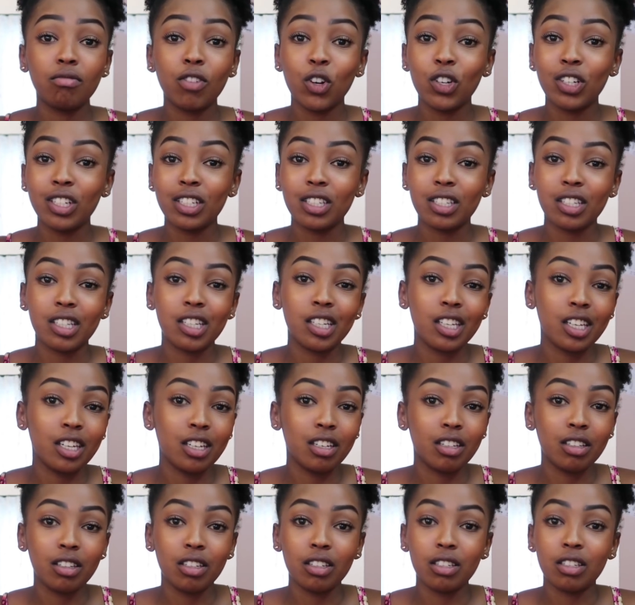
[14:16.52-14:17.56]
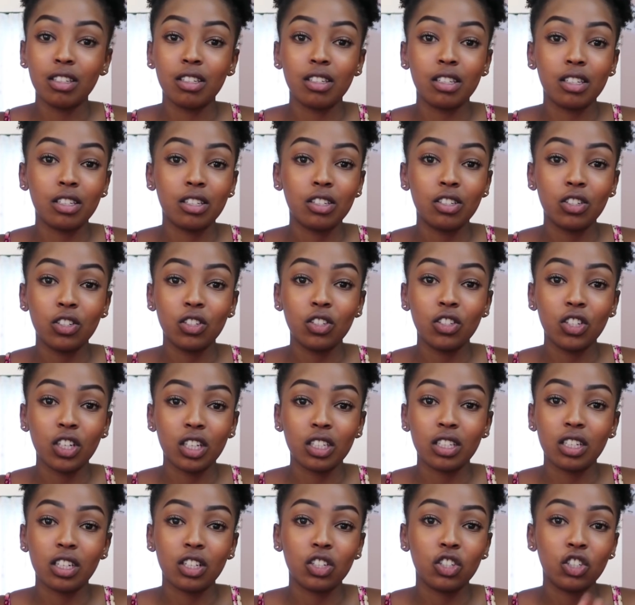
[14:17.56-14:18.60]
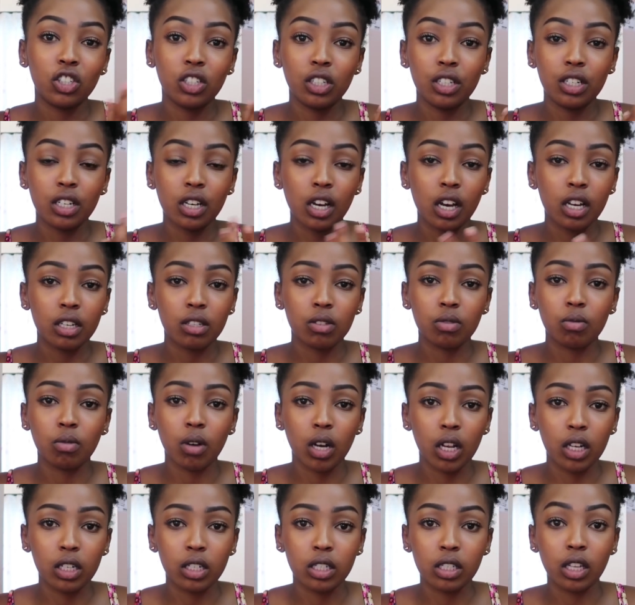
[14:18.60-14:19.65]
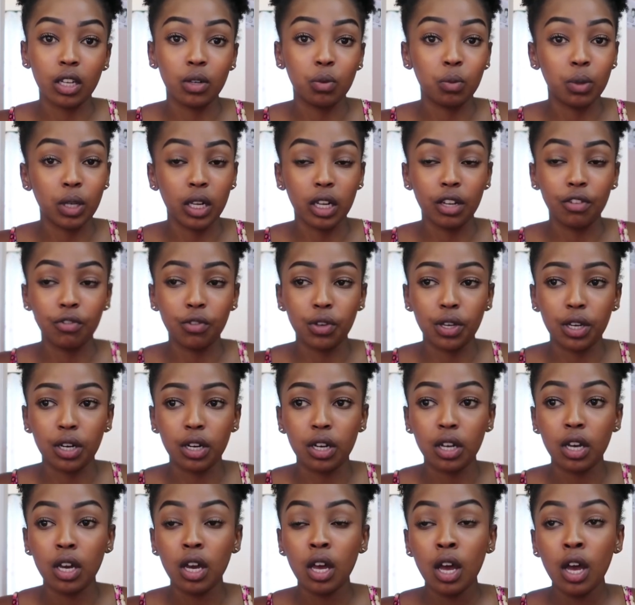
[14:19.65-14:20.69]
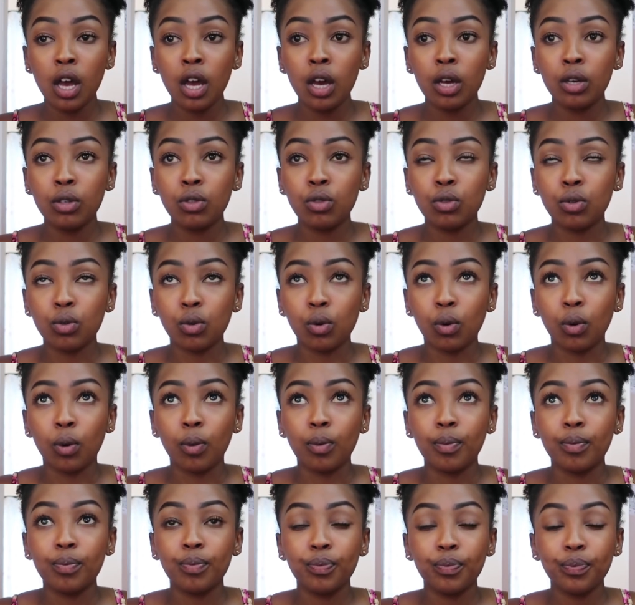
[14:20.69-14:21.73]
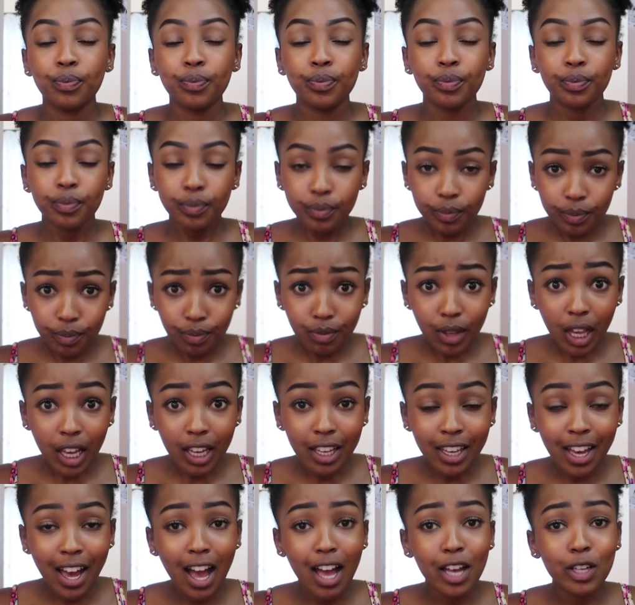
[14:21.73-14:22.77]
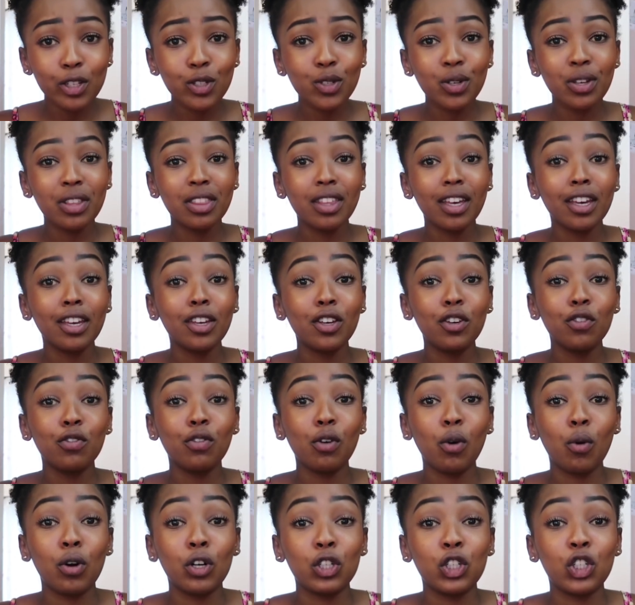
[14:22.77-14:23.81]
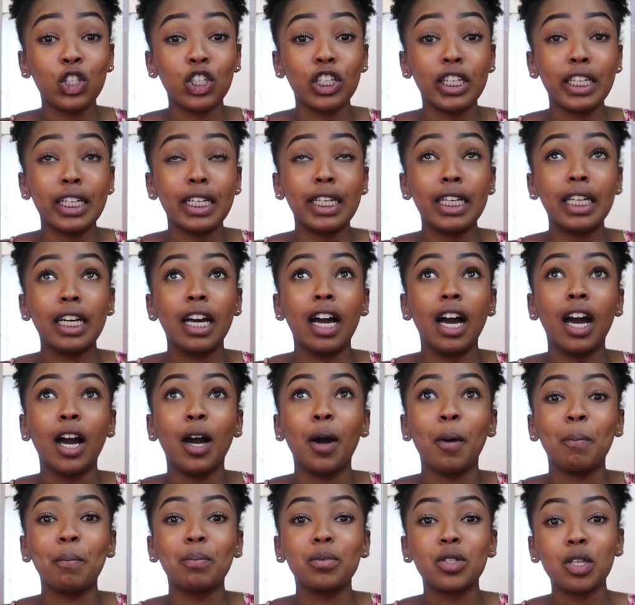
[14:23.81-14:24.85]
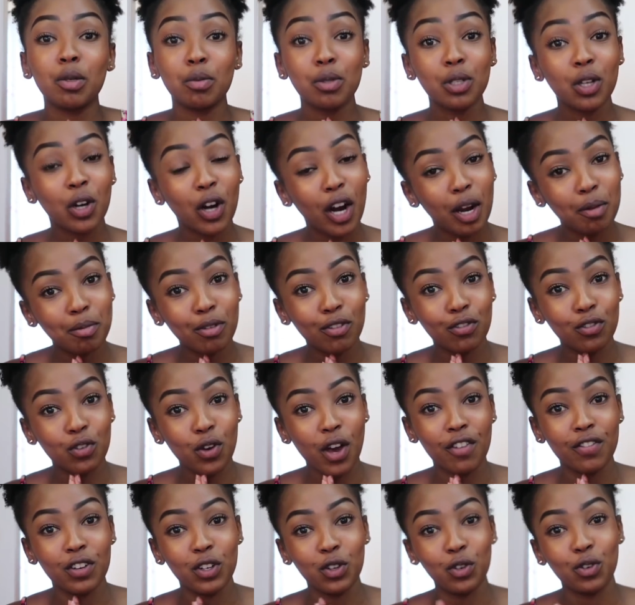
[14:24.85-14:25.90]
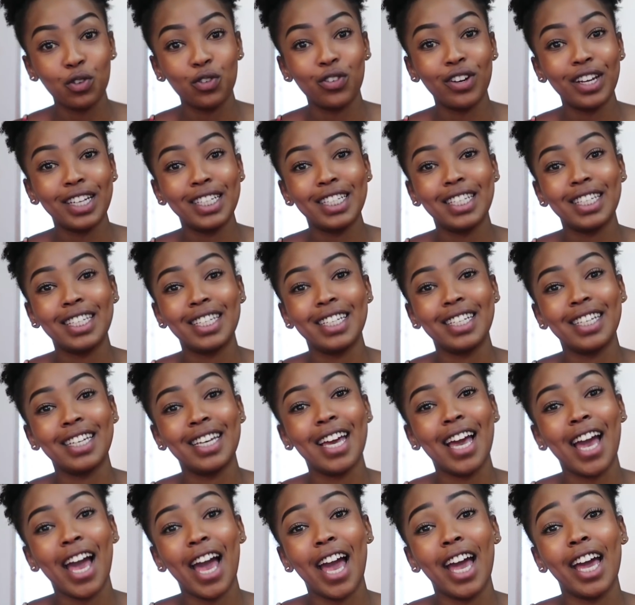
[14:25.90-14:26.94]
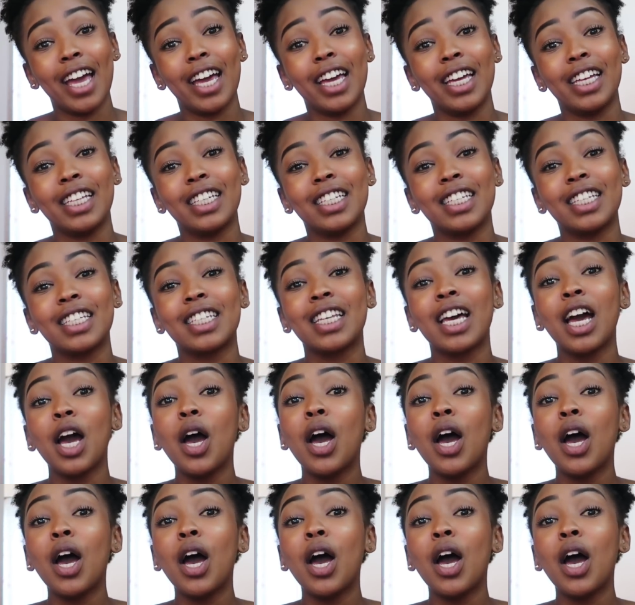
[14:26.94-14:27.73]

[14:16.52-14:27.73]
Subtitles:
honestly, this is just a shit ass world that we live in. So yeah, so thank you for watching. Subscribe if you haven't already, and